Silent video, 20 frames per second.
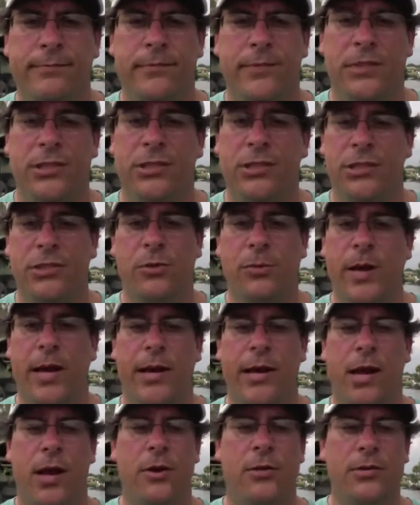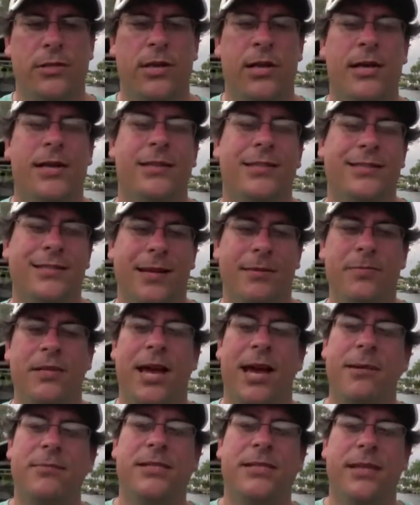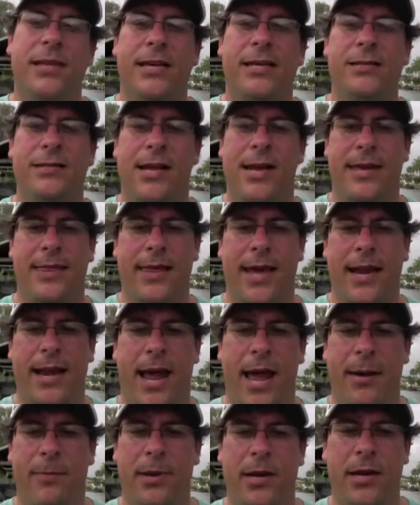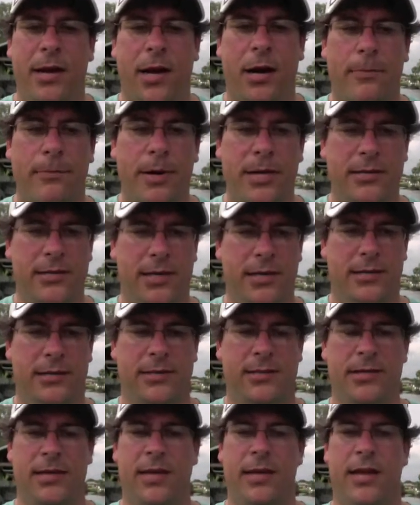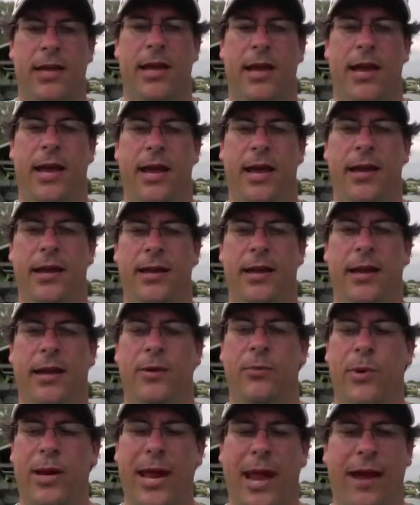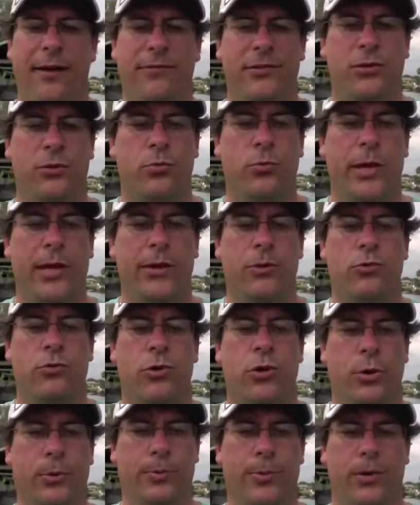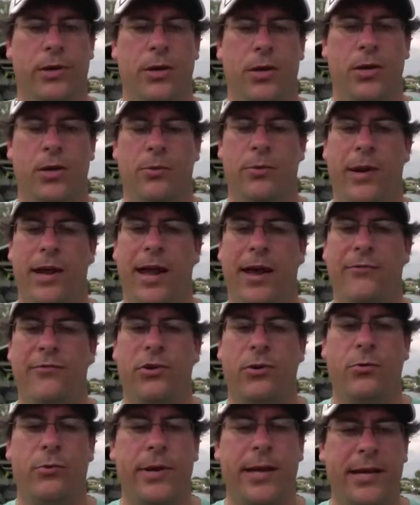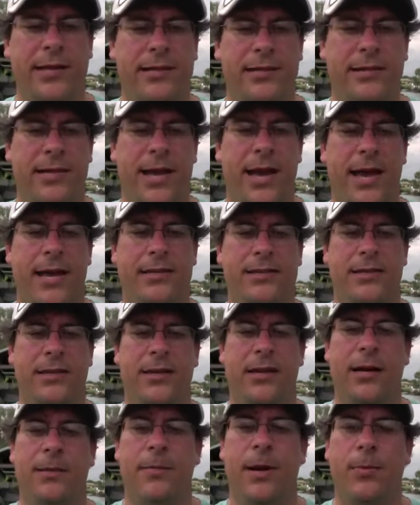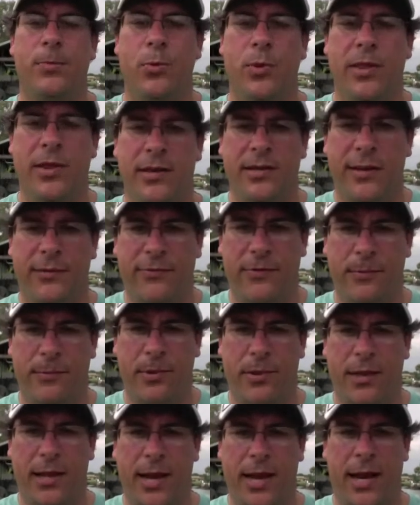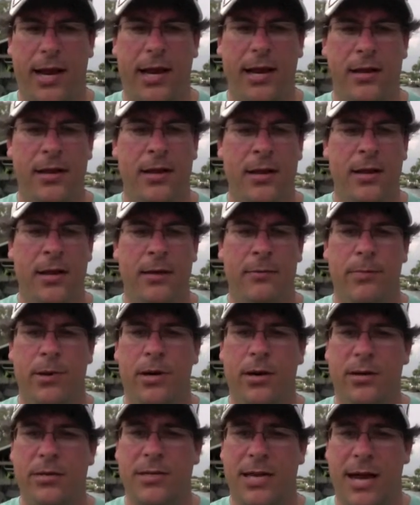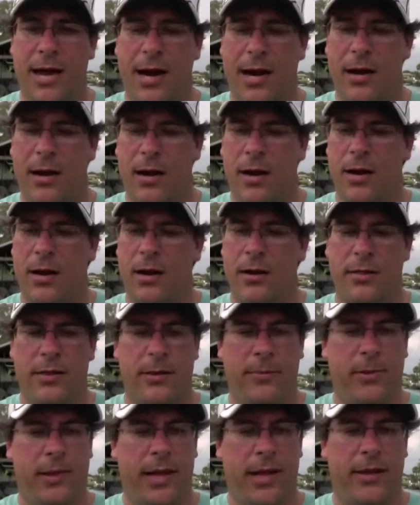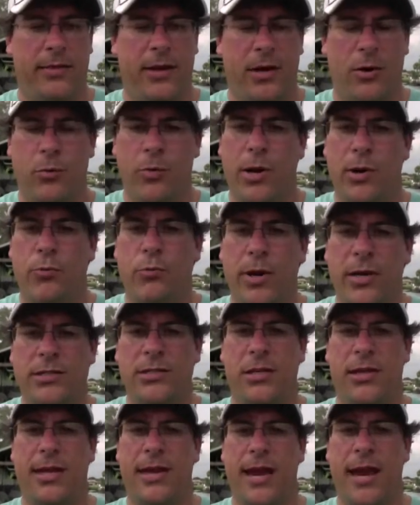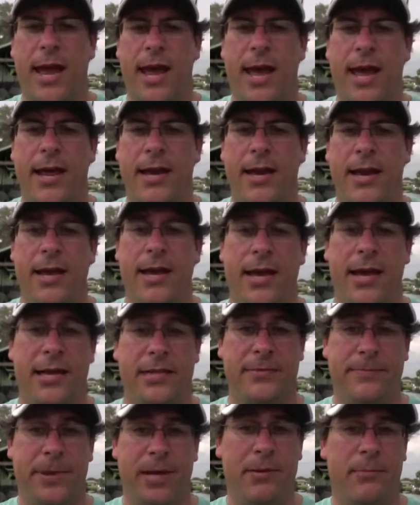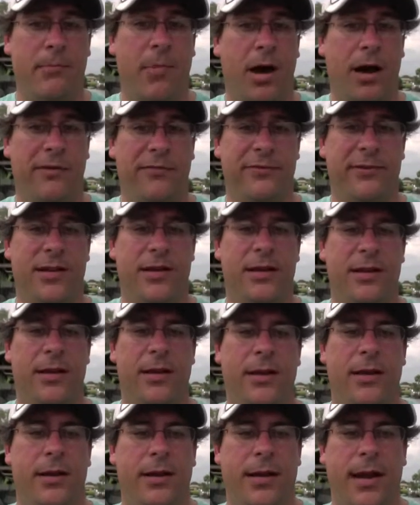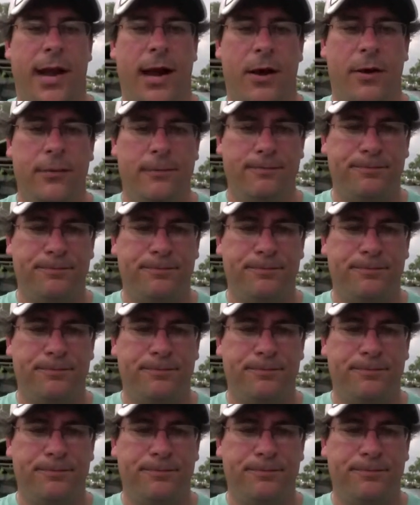That's just the way it goes. Sometimes things like that happen in our business, and we have to regroup. We have to reassess and come up with a different plan because the plan that we originally had has been muffed now.